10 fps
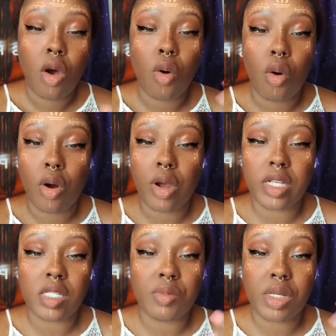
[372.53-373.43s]
or
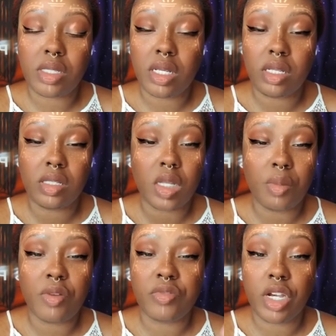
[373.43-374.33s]
is missing
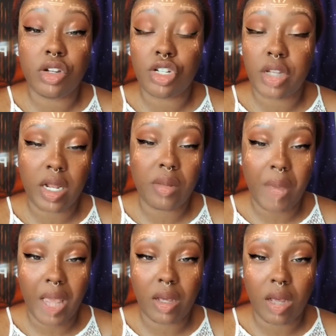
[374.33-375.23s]
some of their genetic
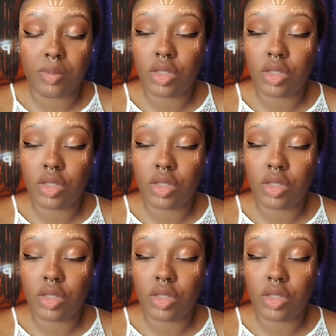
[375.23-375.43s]
makeup.